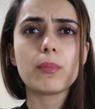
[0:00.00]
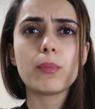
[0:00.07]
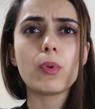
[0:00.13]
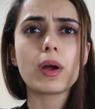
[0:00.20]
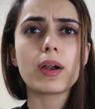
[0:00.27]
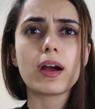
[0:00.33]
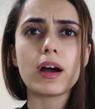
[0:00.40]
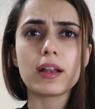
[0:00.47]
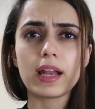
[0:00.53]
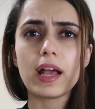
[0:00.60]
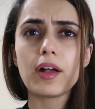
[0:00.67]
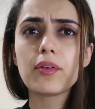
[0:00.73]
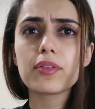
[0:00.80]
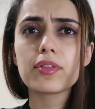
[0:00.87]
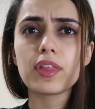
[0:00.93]
were
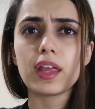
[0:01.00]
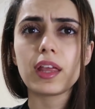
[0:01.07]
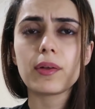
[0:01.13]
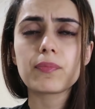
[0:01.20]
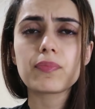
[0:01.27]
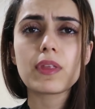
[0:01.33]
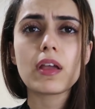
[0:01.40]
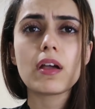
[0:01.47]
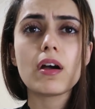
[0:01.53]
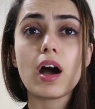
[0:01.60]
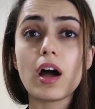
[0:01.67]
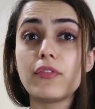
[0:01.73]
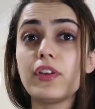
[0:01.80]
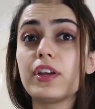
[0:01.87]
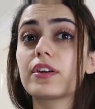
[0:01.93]
unhealthy.
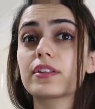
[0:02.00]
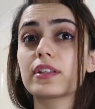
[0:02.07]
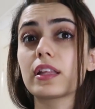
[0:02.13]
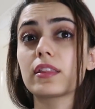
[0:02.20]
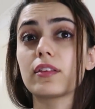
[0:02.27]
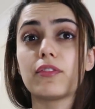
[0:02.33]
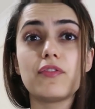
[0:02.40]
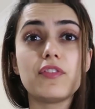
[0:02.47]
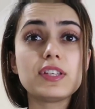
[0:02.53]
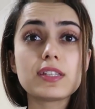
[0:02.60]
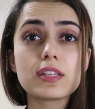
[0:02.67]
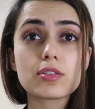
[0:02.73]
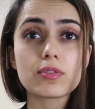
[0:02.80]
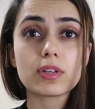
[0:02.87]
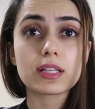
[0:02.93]
I figured that the
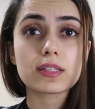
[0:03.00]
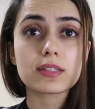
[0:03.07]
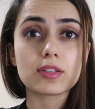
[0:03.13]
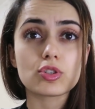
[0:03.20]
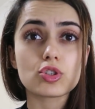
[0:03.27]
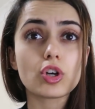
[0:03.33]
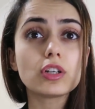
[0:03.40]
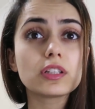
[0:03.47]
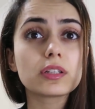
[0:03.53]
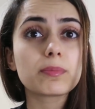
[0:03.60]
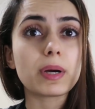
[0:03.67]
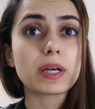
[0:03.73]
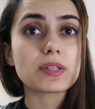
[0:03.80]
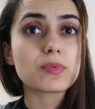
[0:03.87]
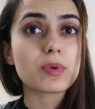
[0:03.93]
fizzy drinks and
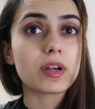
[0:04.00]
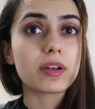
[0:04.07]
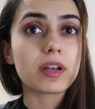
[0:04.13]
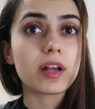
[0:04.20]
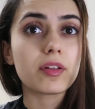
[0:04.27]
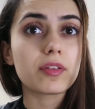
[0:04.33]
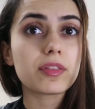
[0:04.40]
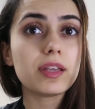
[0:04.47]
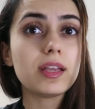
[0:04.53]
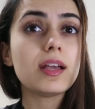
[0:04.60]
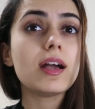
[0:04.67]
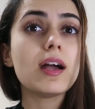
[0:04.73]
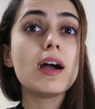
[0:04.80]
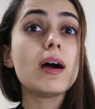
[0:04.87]
chocolate bars were unhealthy,